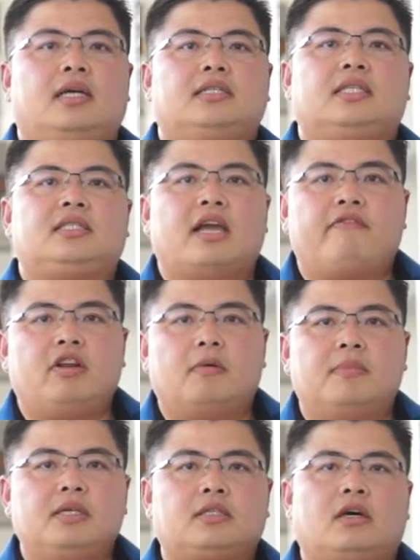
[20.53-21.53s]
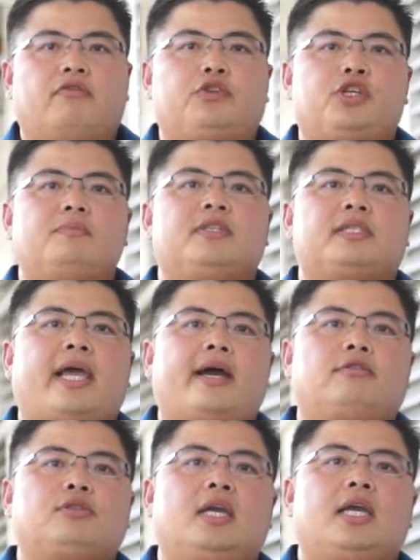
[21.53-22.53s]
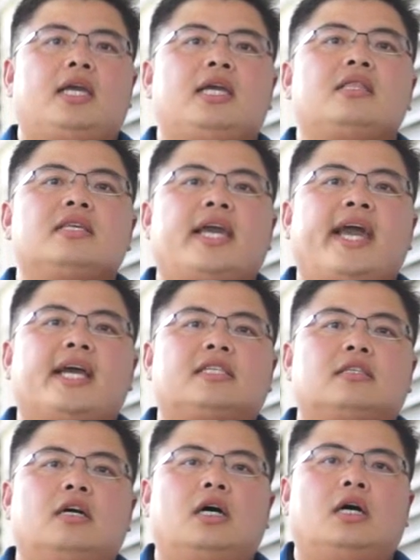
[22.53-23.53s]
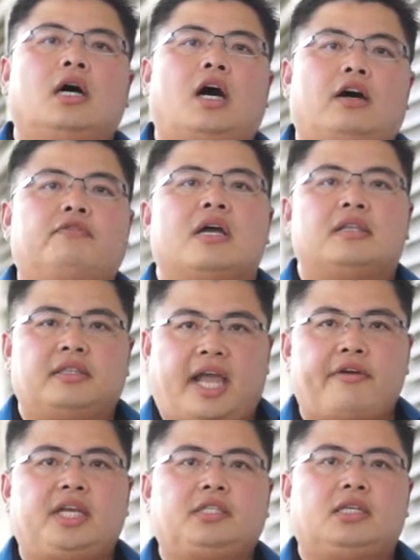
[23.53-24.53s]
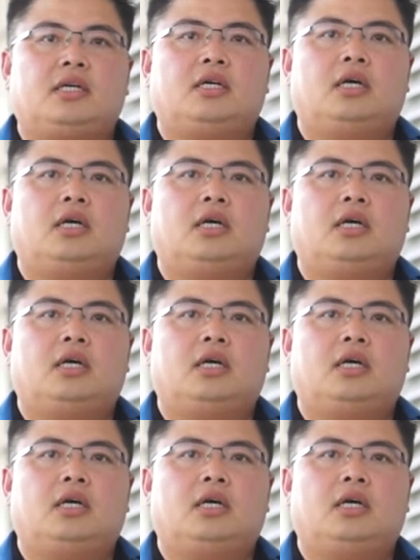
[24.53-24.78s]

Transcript: the development of germ cells in case of nirate,